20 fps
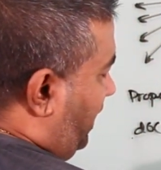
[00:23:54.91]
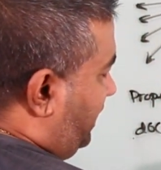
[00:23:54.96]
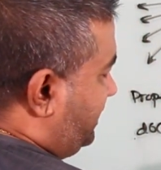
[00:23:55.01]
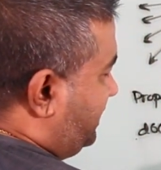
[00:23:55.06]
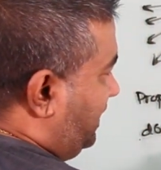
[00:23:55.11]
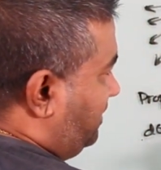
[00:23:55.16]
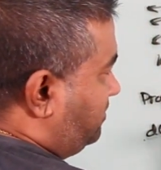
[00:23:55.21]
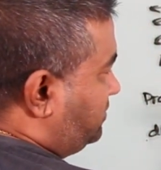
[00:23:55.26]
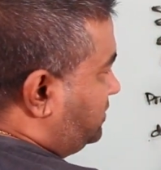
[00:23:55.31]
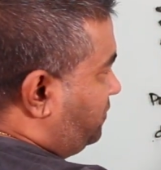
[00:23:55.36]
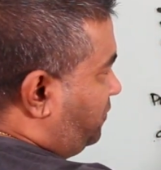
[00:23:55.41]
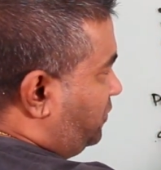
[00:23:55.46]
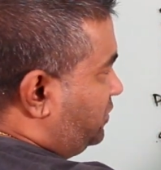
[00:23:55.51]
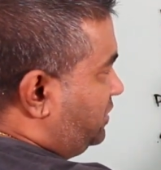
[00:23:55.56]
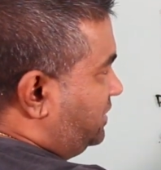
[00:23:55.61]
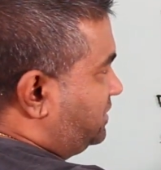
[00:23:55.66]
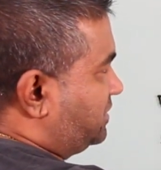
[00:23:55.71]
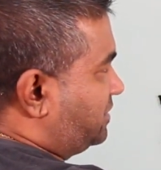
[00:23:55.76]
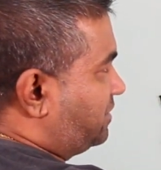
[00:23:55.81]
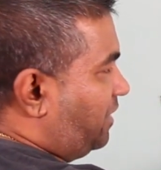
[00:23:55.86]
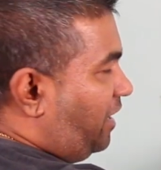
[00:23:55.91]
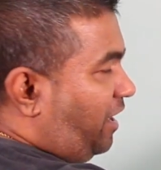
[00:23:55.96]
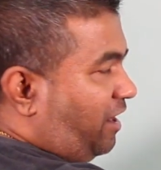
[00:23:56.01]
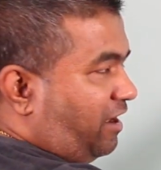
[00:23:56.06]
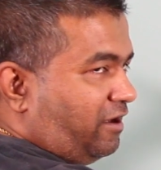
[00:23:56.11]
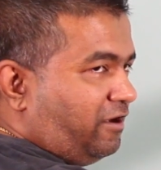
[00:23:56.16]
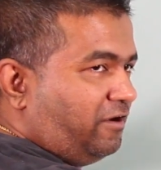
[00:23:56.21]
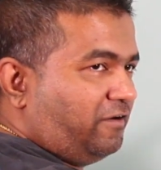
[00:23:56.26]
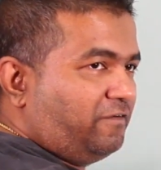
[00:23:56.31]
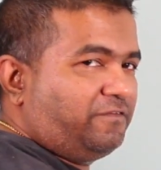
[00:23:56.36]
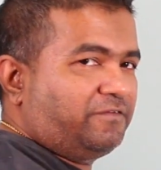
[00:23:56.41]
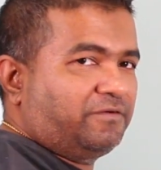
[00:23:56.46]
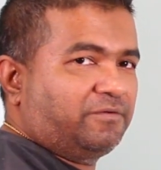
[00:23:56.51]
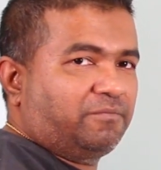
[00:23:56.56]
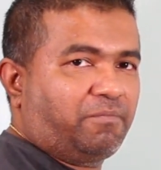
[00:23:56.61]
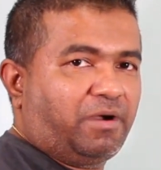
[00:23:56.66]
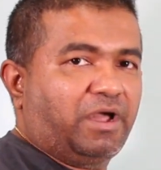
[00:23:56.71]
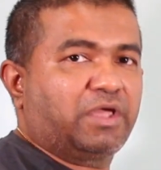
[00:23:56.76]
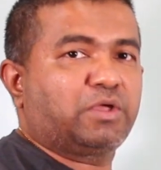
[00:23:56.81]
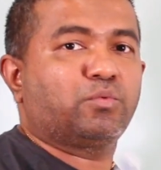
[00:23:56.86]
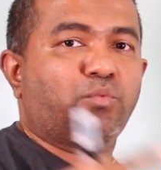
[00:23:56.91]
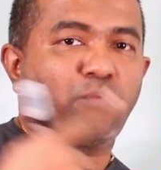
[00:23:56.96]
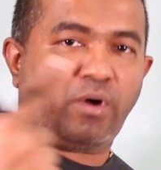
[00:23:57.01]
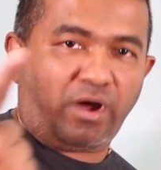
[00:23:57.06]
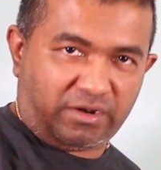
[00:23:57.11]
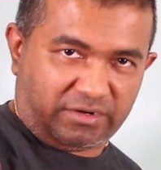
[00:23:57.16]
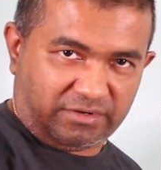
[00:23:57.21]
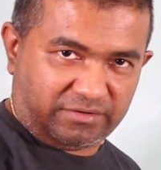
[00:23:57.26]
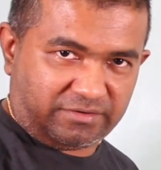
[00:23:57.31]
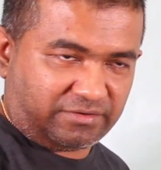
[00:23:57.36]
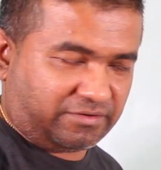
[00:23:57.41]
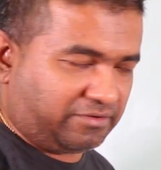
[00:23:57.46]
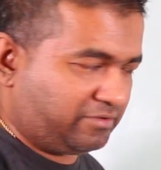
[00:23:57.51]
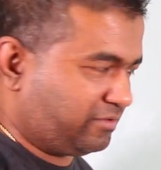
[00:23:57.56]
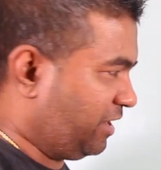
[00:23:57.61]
attempts for this graph by 1.